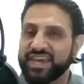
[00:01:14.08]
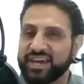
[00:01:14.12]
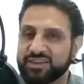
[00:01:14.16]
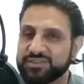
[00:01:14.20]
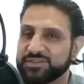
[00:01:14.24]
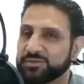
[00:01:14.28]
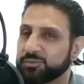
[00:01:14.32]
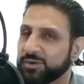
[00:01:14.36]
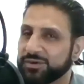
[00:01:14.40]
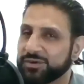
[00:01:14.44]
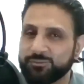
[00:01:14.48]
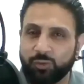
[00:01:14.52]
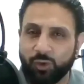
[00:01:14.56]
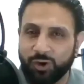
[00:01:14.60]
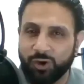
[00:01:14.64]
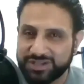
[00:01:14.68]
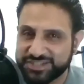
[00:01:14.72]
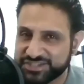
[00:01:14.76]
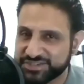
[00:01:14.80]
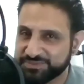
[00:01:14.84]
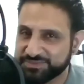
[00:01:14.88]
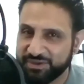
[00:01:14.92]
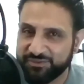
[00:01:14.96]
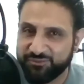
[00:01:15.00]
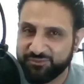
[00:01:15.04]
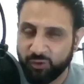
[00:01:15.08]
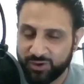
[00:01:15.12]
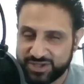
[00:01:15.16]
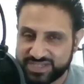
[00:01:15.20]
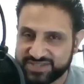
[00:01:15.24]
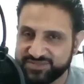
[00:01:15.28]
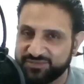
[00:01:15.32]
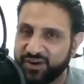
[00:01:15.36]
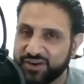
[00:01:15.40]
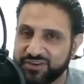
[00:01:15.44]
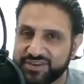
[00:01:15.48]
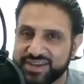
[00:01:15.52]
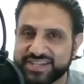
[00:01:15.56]
else we've watched before. It's
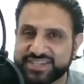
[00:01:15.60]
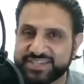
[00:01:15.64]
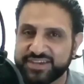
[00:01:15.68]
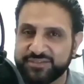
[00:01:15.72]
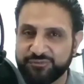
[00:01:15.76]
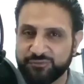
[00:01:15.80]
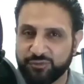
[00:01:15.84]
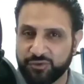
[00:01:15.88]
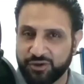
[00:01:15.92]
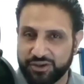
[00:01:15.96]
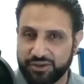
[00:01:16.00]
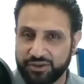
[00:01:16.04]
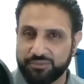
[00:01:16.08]
very different.